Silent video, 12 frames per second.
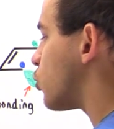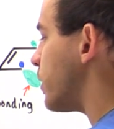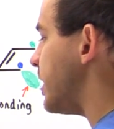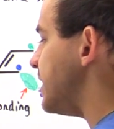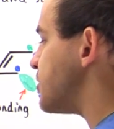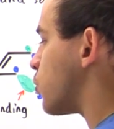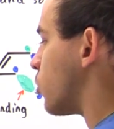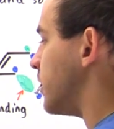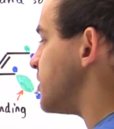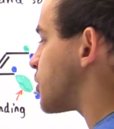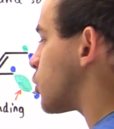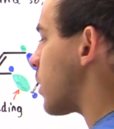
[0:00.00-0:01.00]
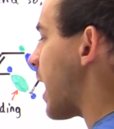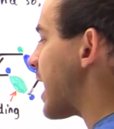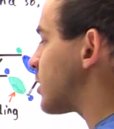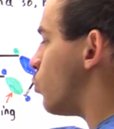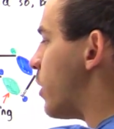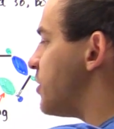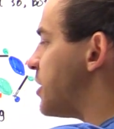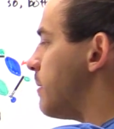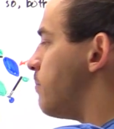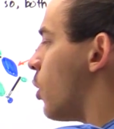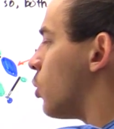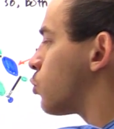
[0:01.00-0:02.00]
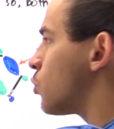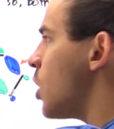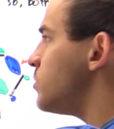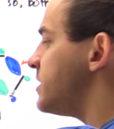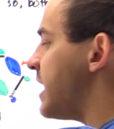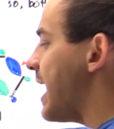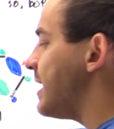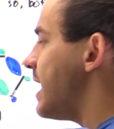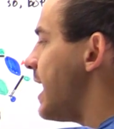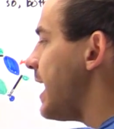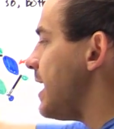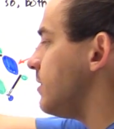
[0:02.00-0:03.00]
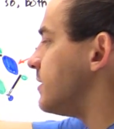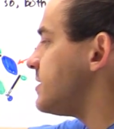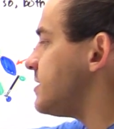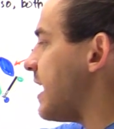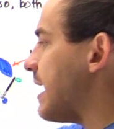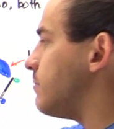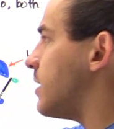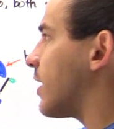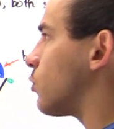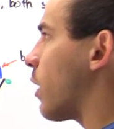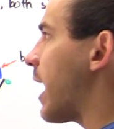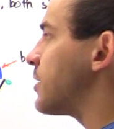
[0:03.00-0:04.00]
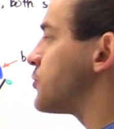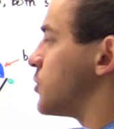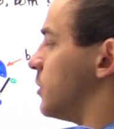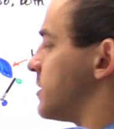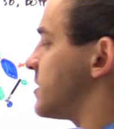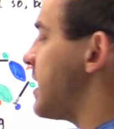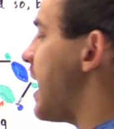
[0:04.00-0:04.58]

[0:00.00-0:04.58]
greens will interact when they both rotate in the same direction, let's